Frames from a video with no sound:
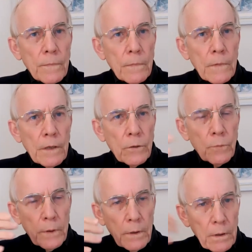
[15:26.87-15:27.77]
and that's
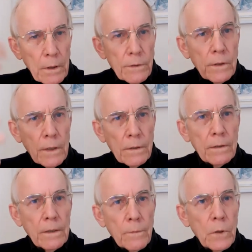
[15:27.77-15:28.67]
when the lights started to
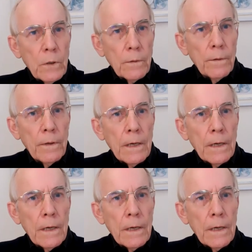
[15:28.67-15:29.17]
come on.